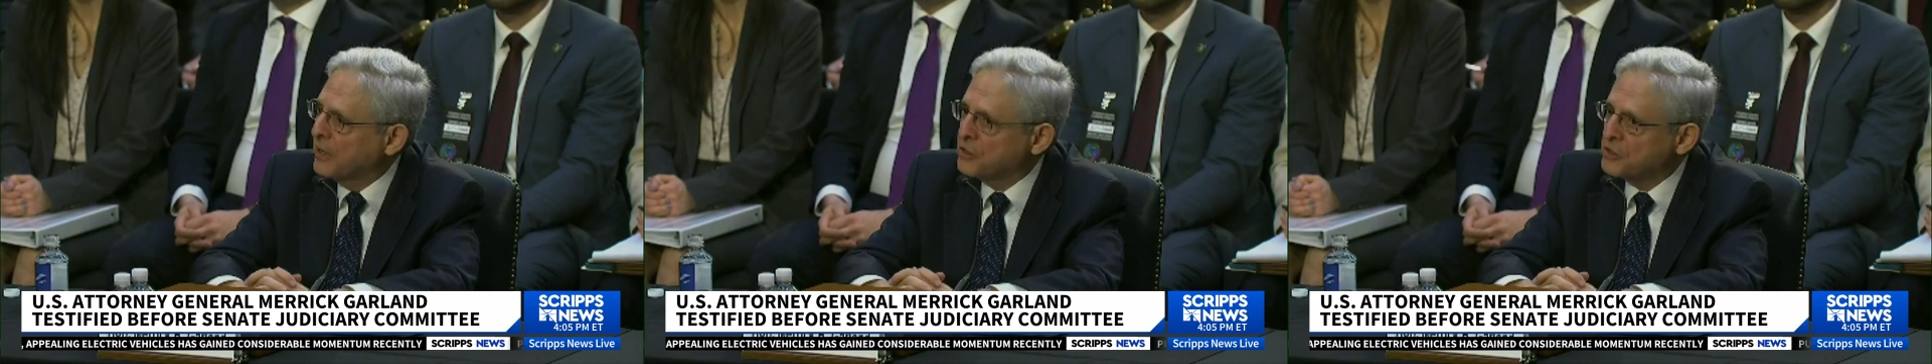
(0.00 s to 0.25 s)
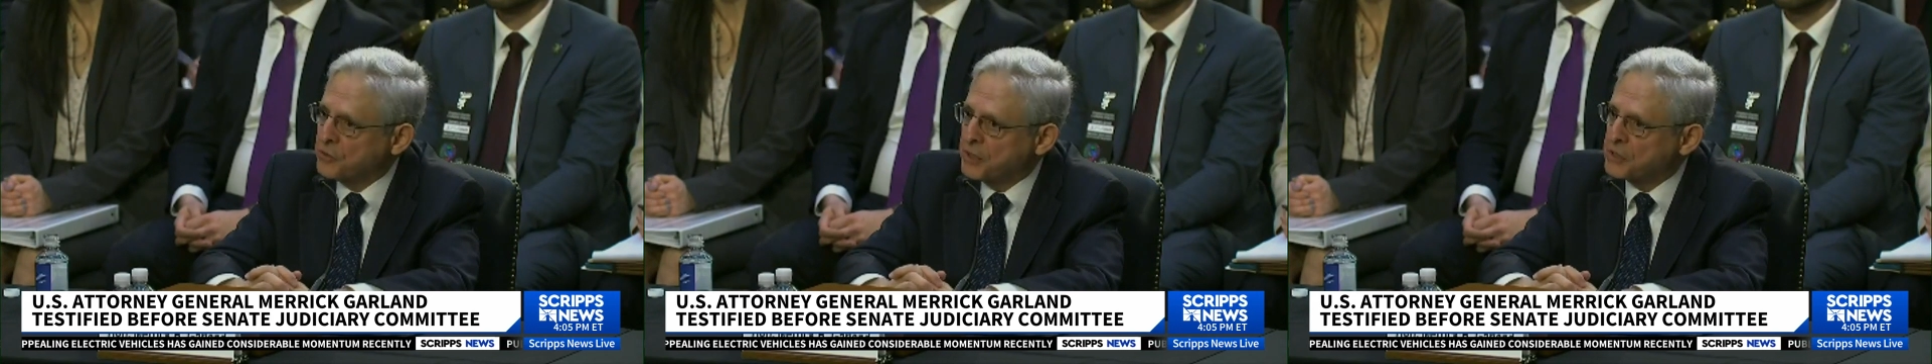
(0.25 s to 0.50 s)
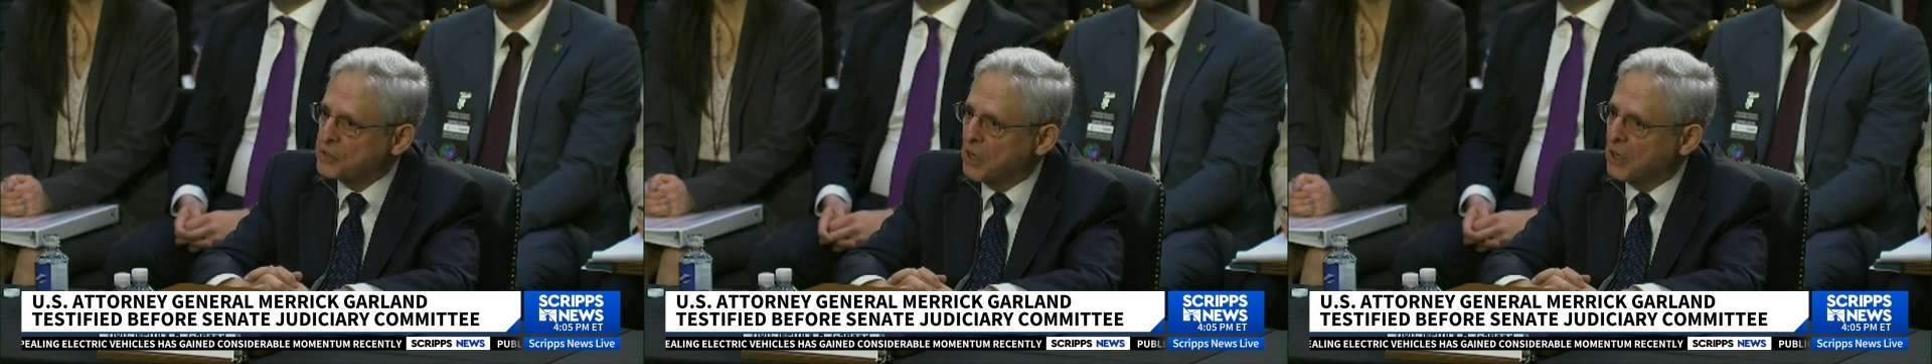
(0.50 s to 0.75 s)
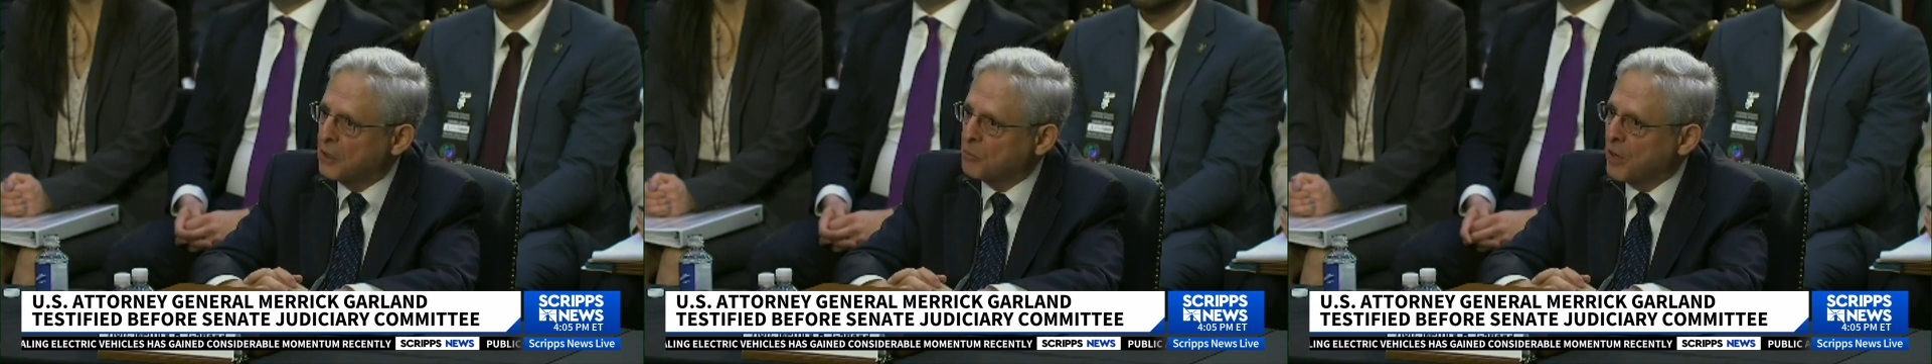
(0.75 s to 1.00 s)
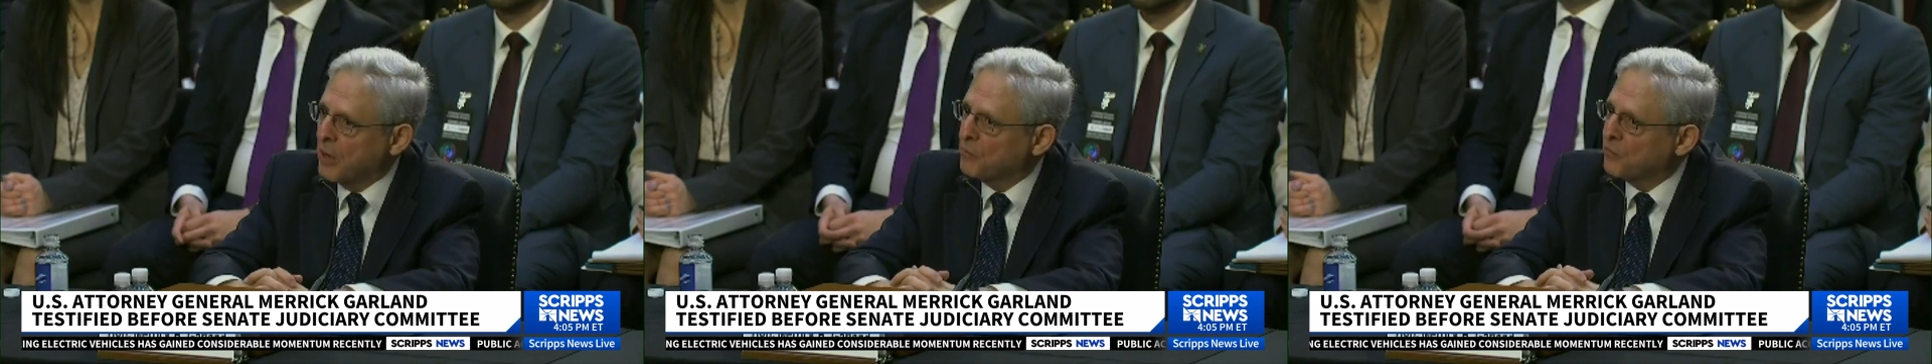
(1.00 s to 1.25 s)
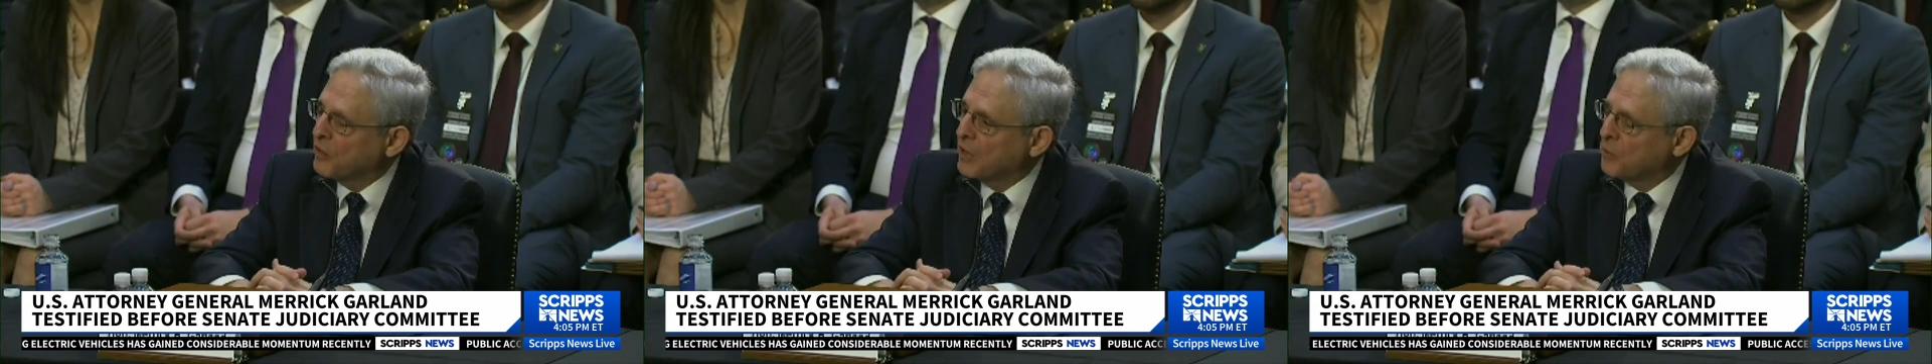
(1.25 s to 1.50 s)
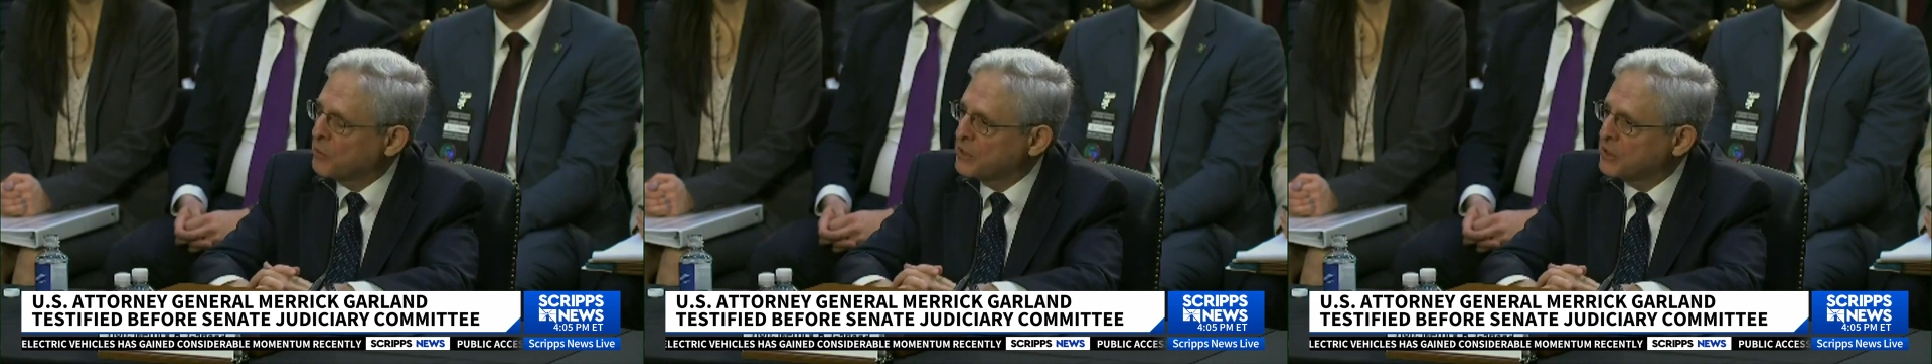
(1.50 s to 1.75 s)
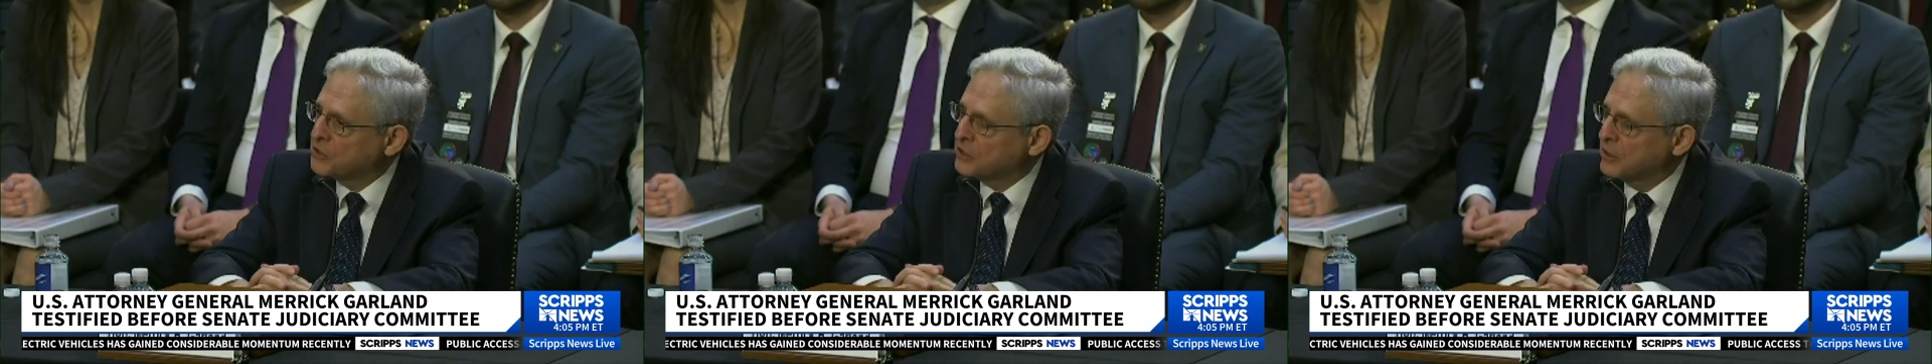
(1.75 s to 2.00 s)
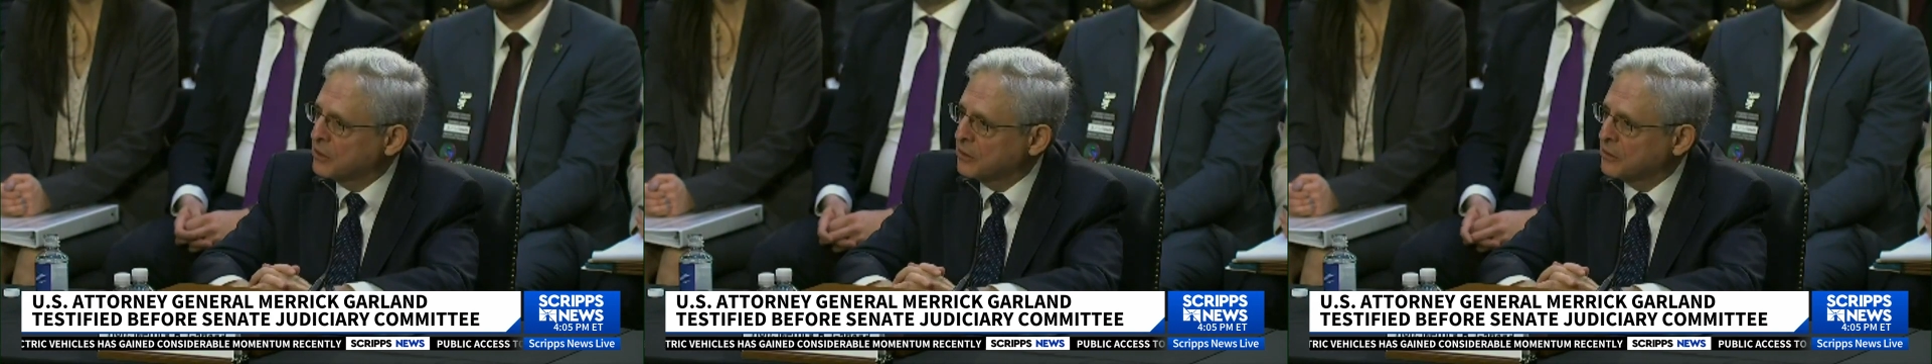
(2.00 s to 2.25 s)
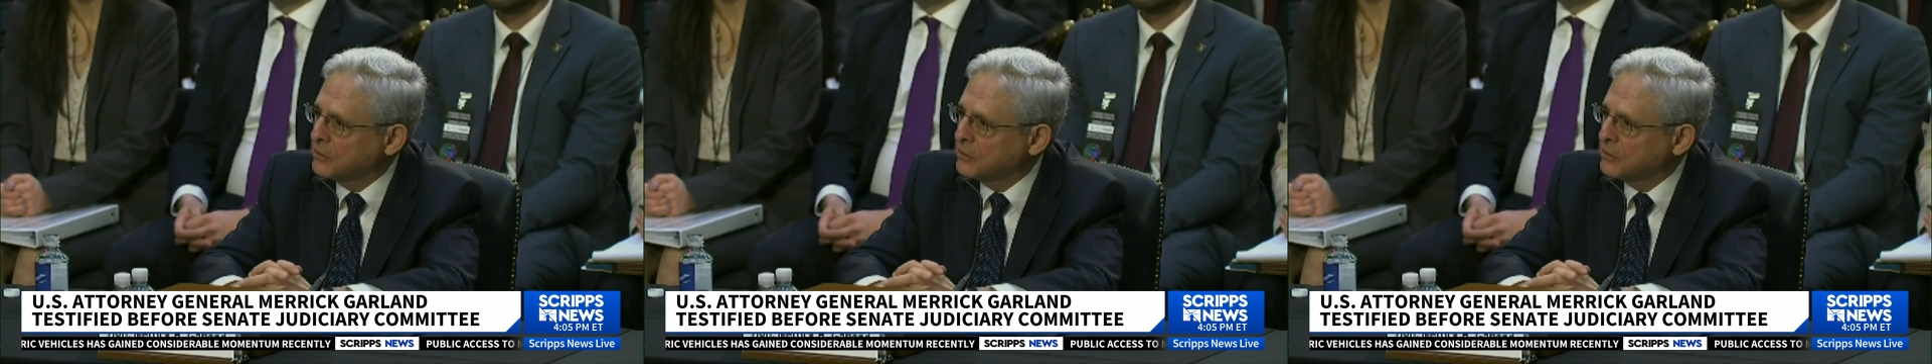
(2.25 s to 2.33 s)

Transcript: industries are a problem for competition.